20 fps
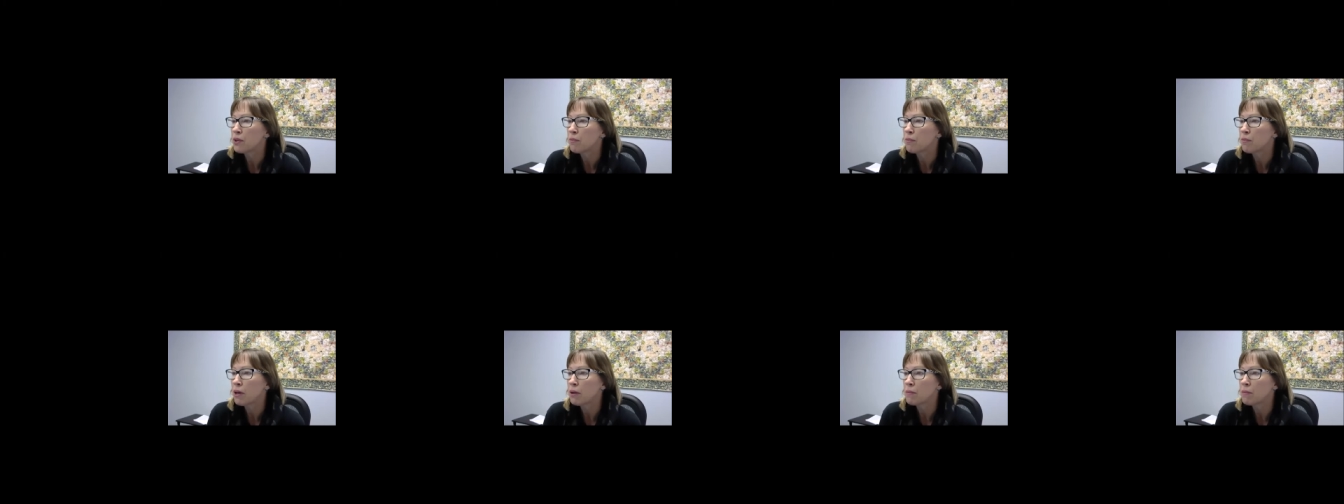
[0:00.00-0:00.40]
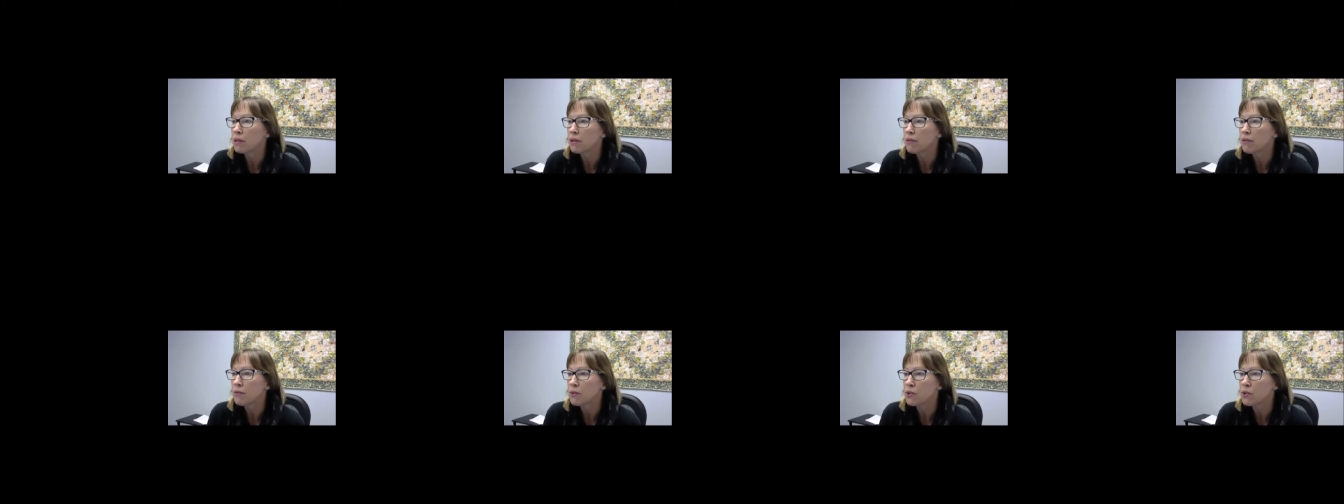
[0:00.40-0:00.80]
I
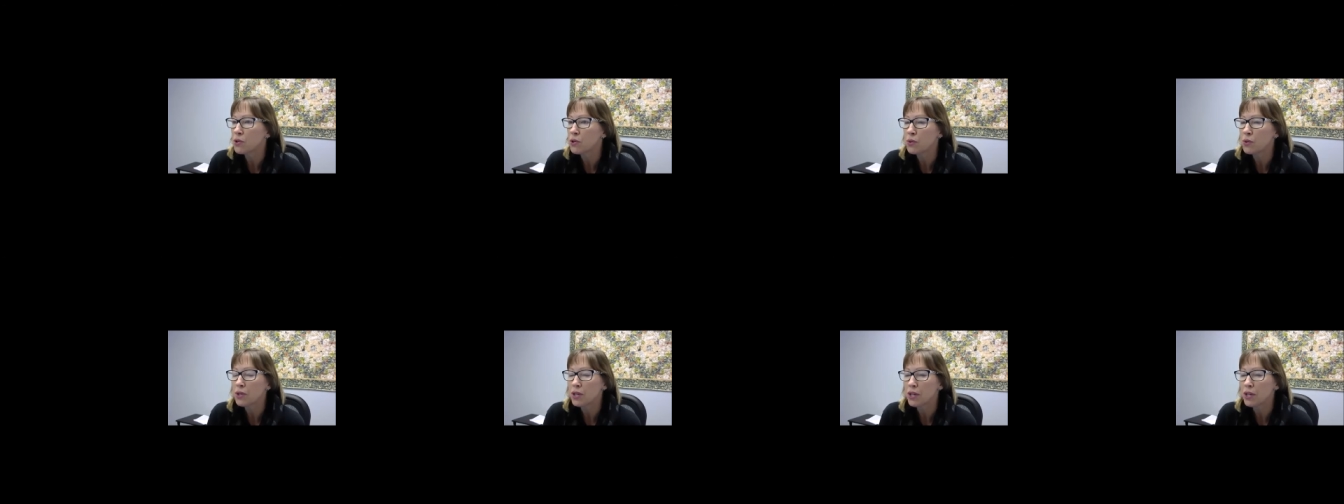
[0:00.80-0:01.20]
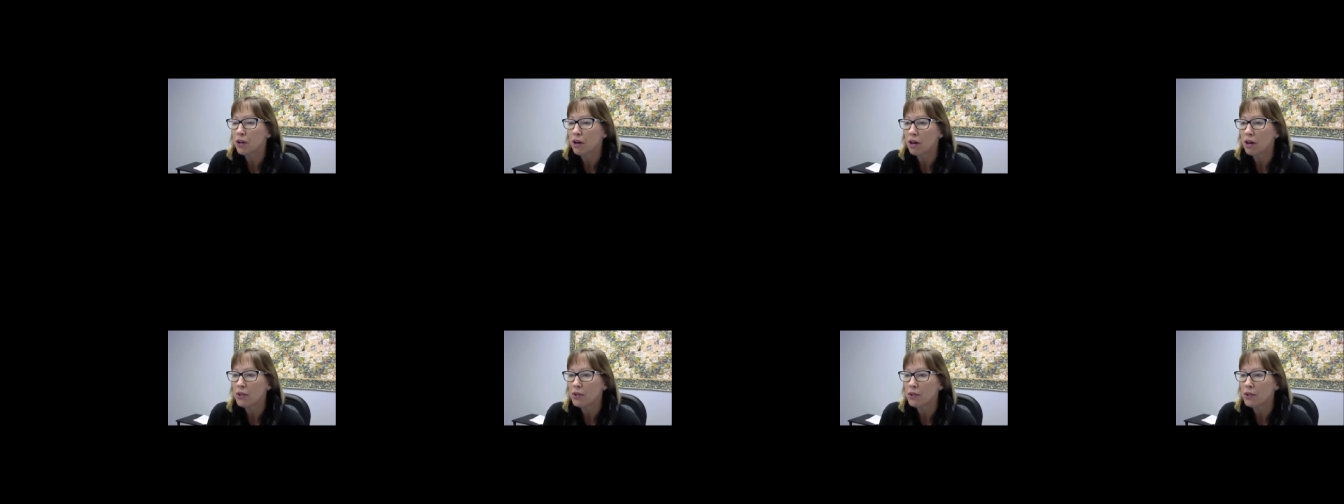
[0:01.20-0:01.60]
believe it was UT
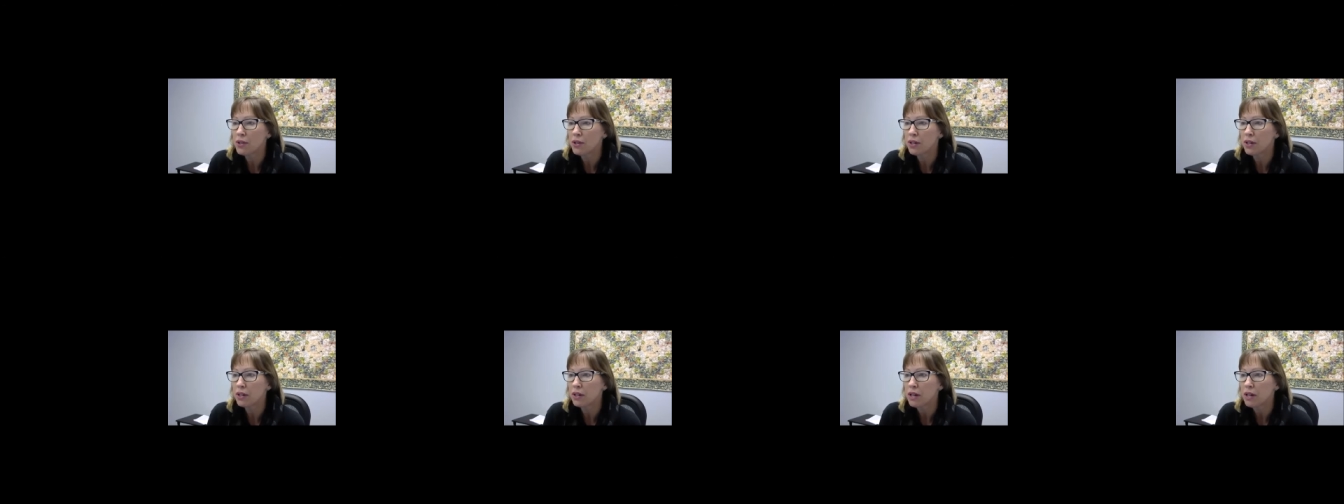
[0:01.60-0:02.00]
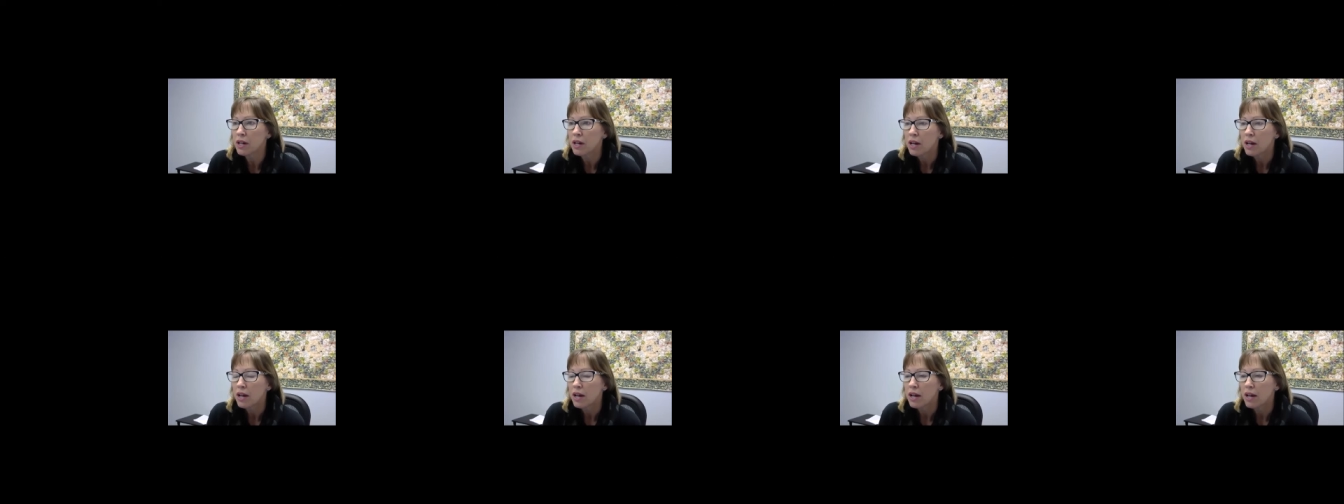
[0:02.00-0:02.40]
Austin,
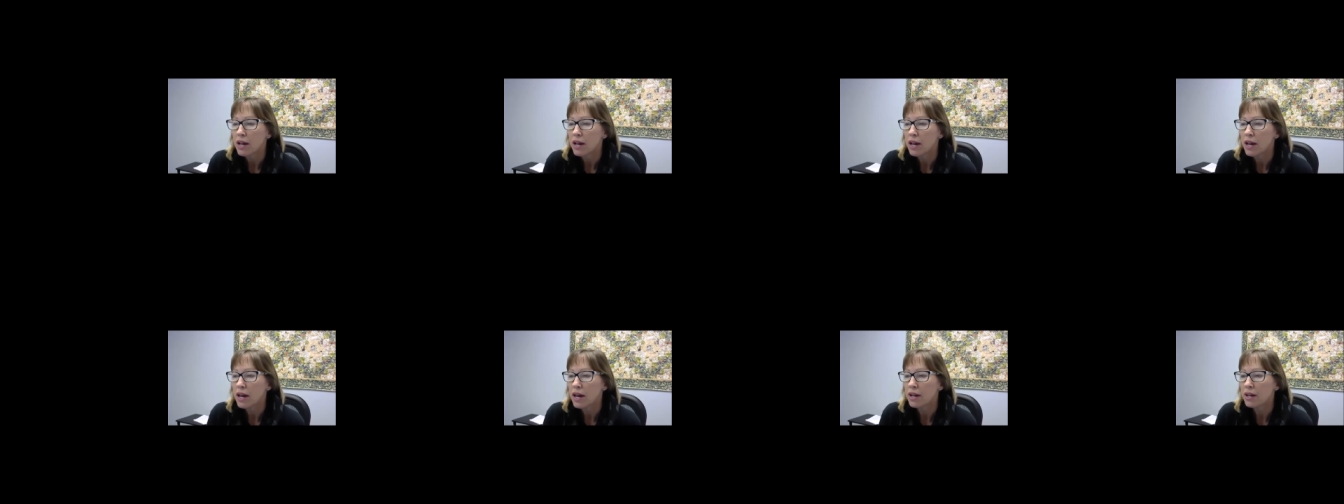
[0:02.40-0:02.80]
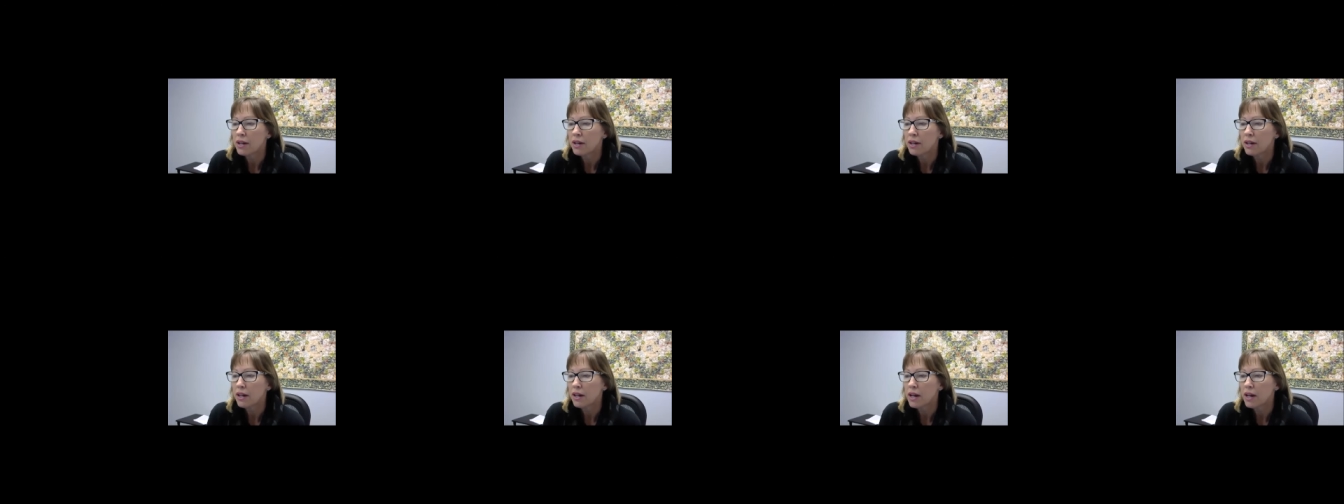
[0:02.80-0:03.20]

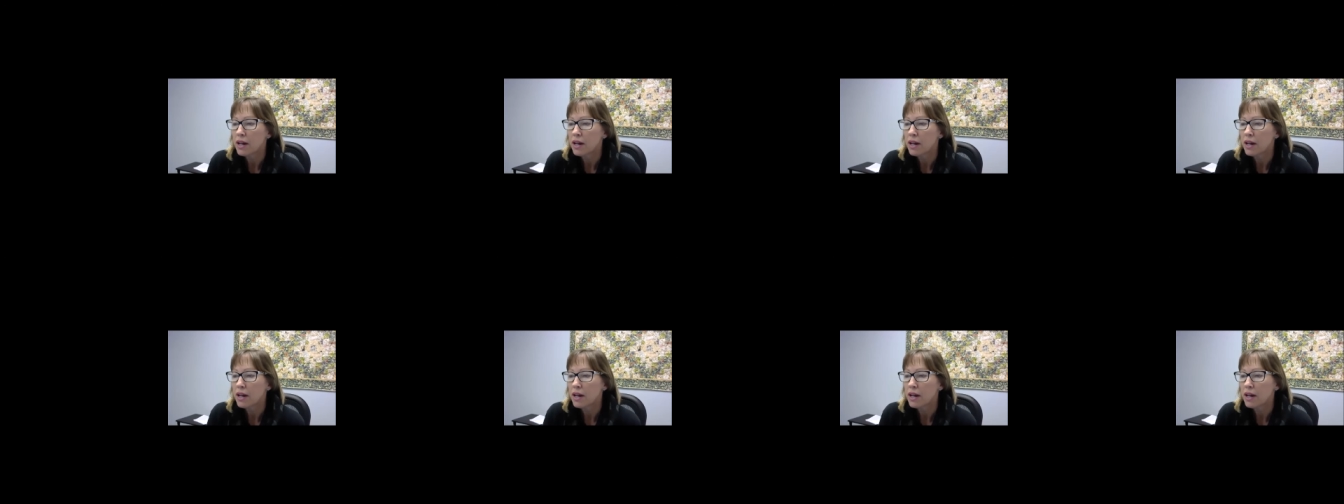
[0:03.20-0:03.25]
and